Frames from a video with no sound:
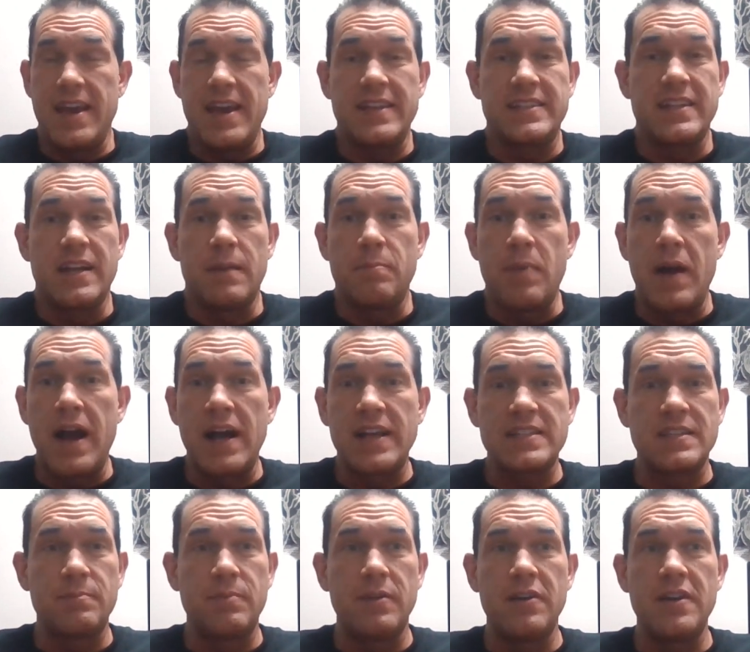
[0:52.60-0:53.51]
is it a
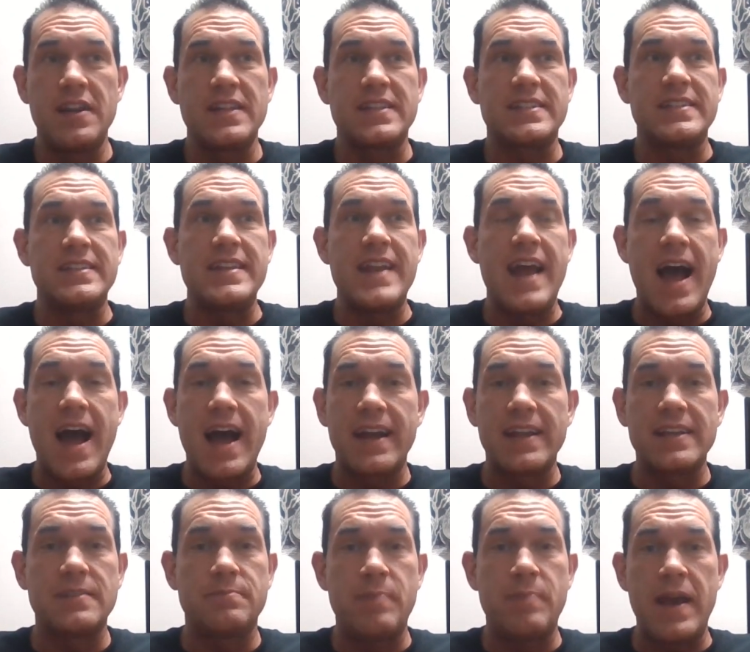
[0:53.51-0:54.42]
possibility it's
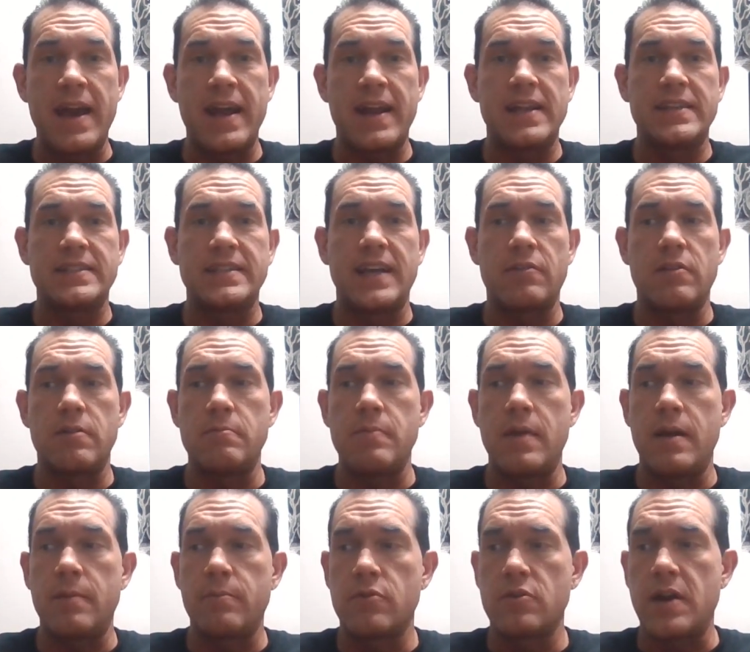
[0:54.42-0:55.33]
not as bad as I
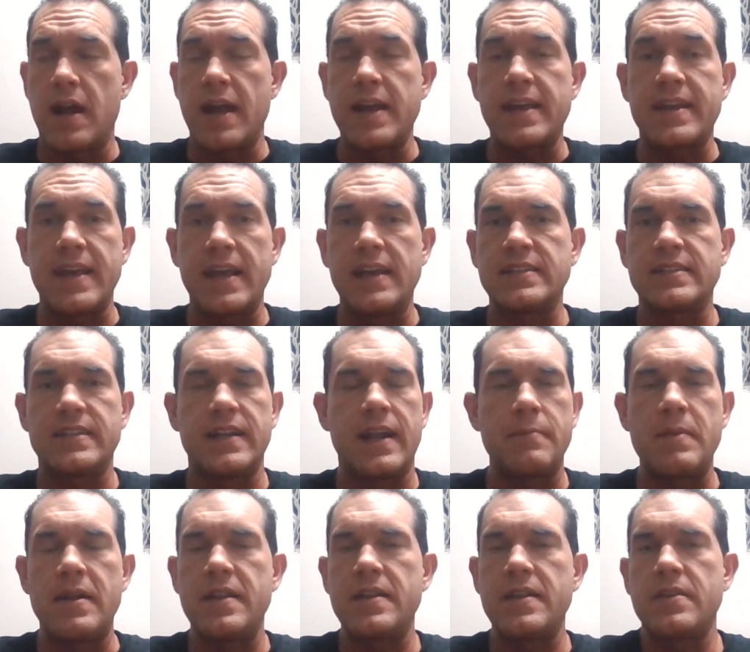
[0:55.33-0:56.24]
remembered? I guess it.
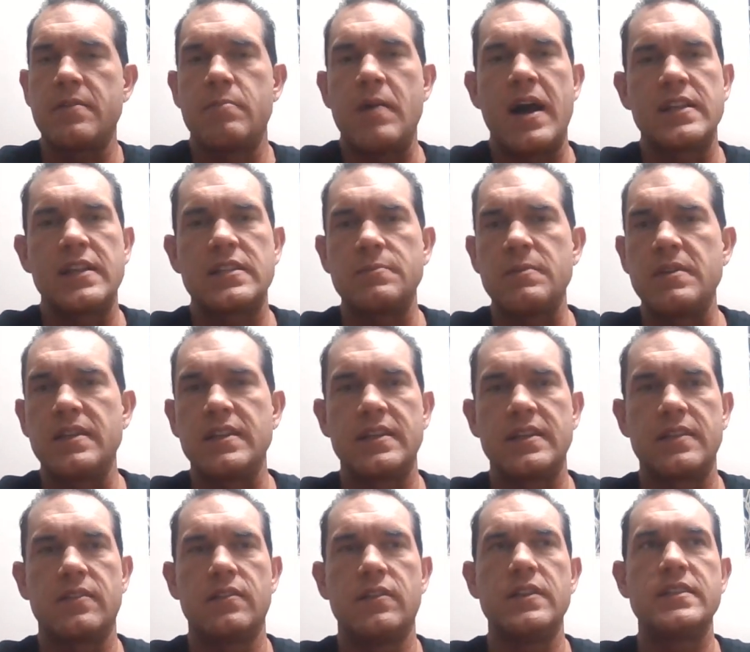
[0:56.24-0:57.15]
I mean, the odds of me
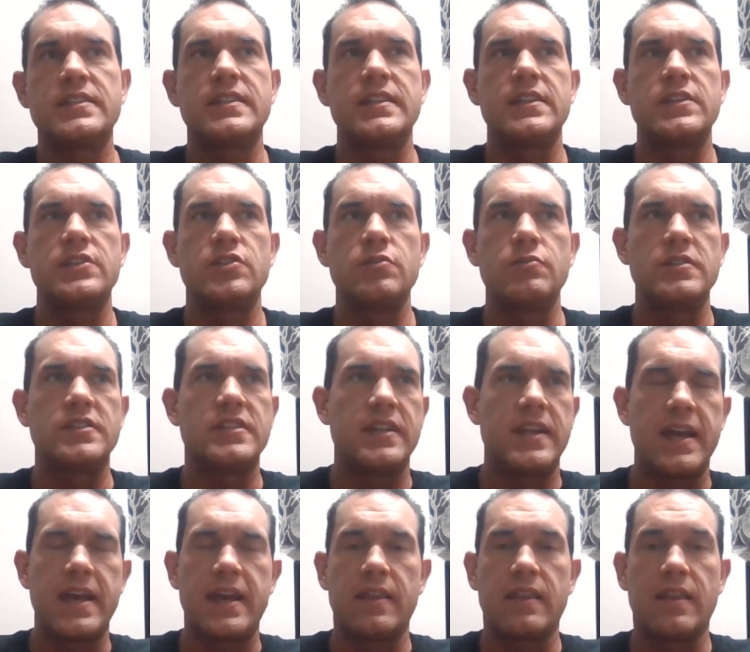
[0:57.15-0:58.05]
li- listening to it
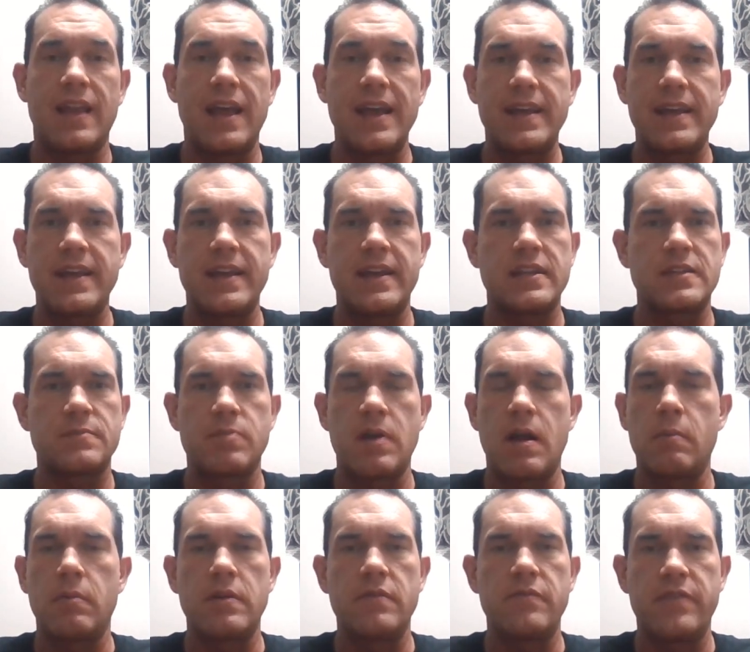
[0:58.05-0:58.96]
today and liking it is
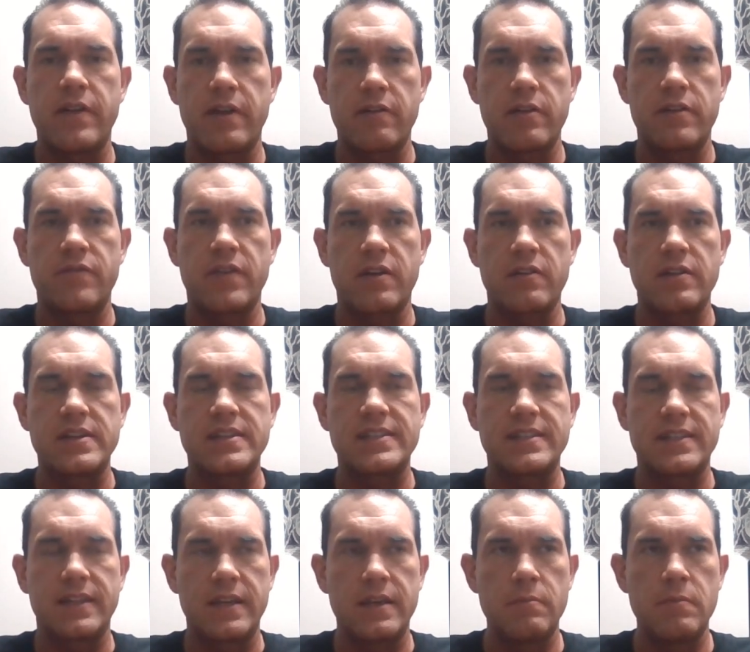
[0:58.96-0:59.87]
probably very, very
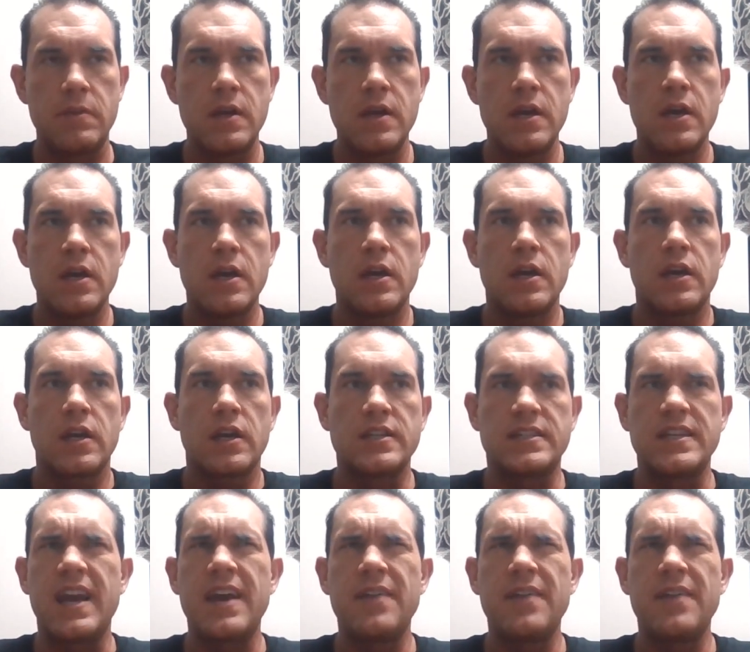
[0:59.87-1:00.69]
slim. Because